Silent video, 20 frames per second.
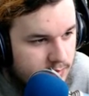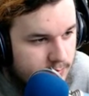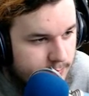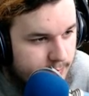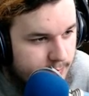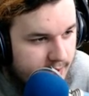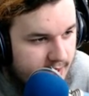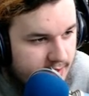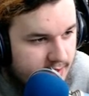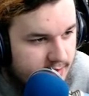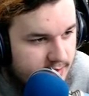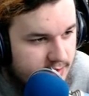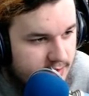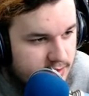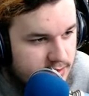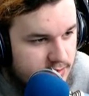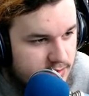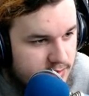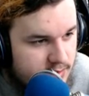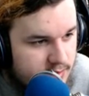
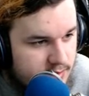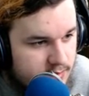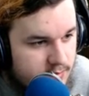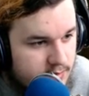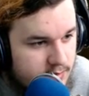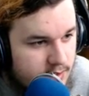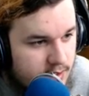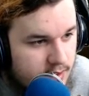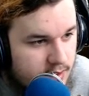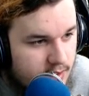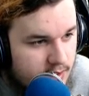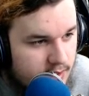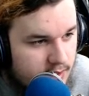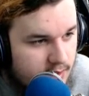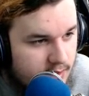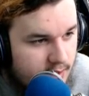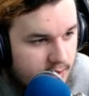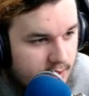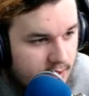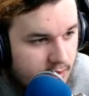Bandage, uh,
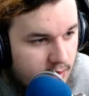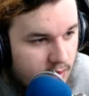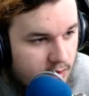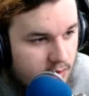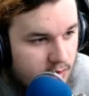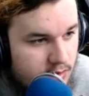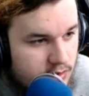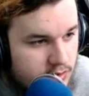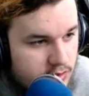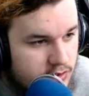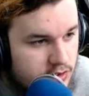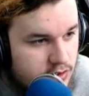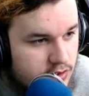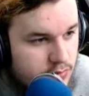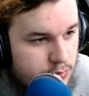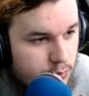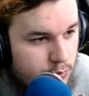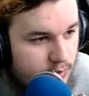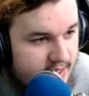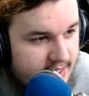
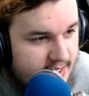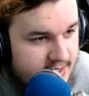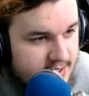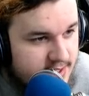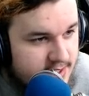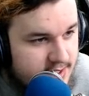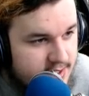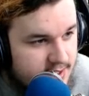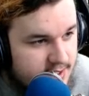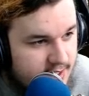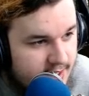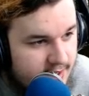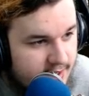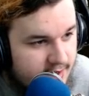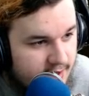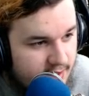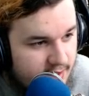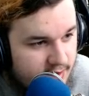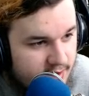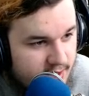sweet, and
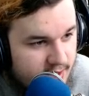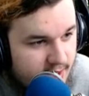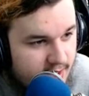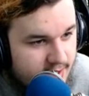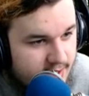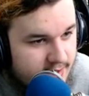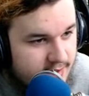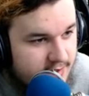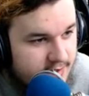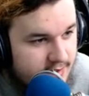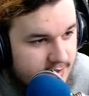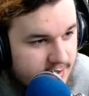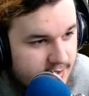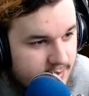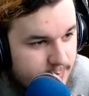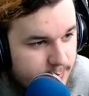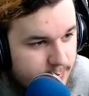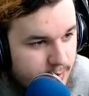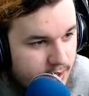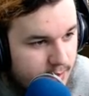another gun.
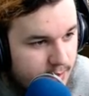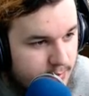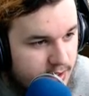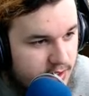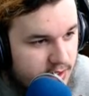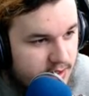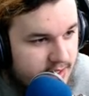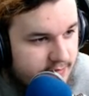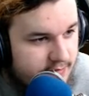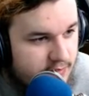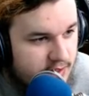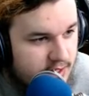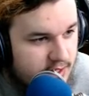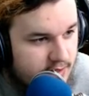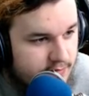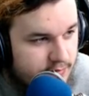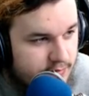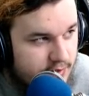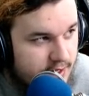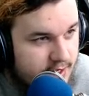But I'm gonna leave it there
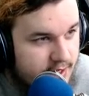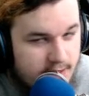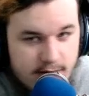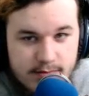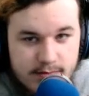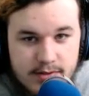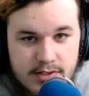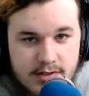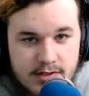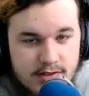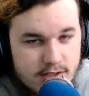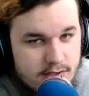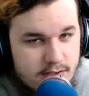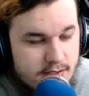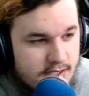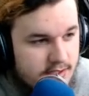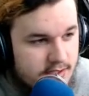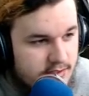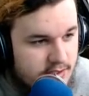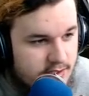for now, just
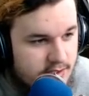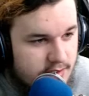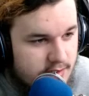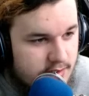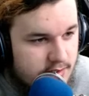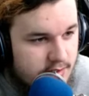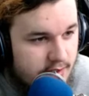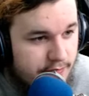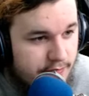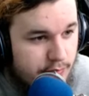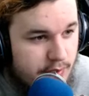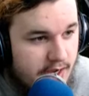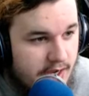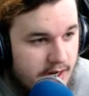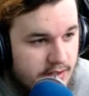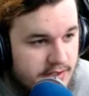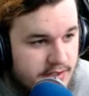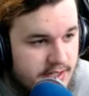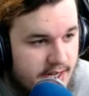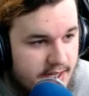because I'll, if we
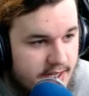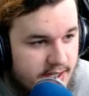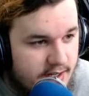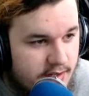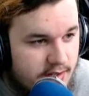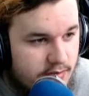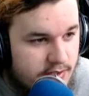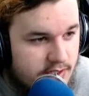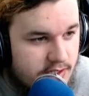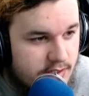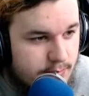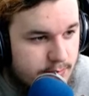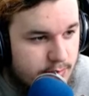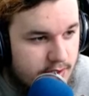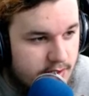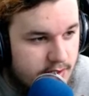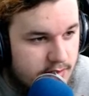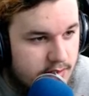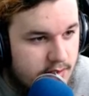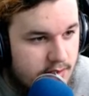are staying here, I don't need to
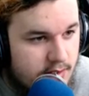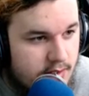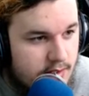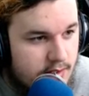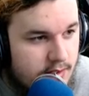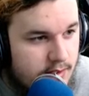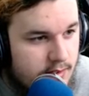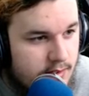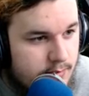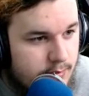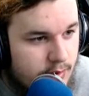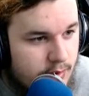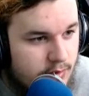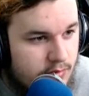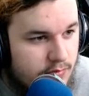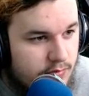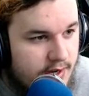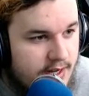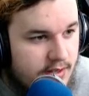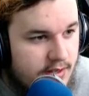bring
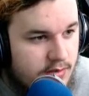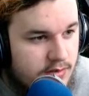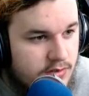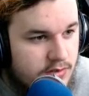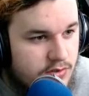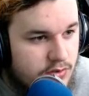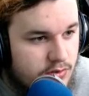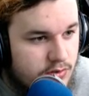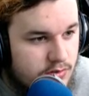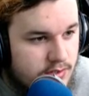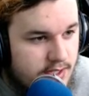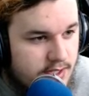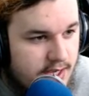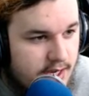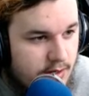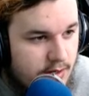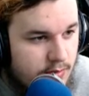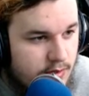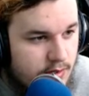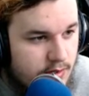radio control
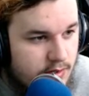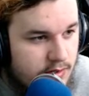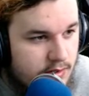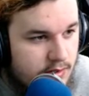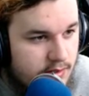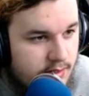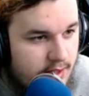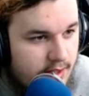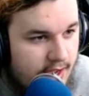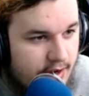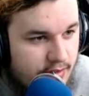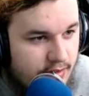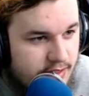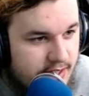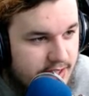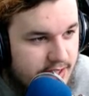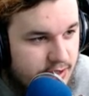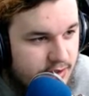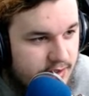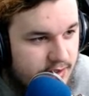tower. I don't
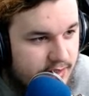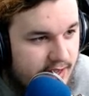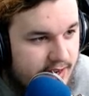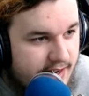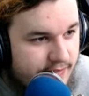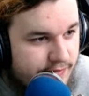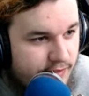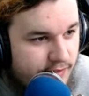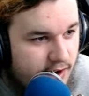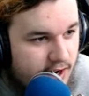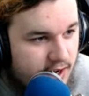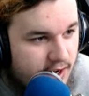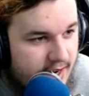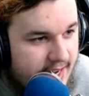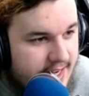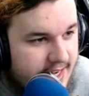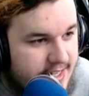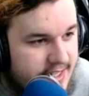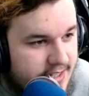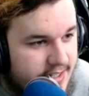think you can light a fire
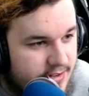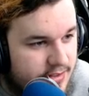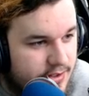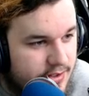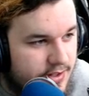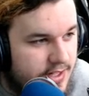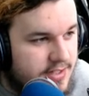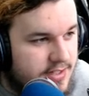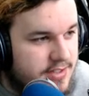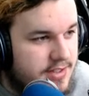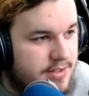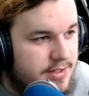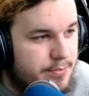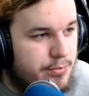in here though, that's the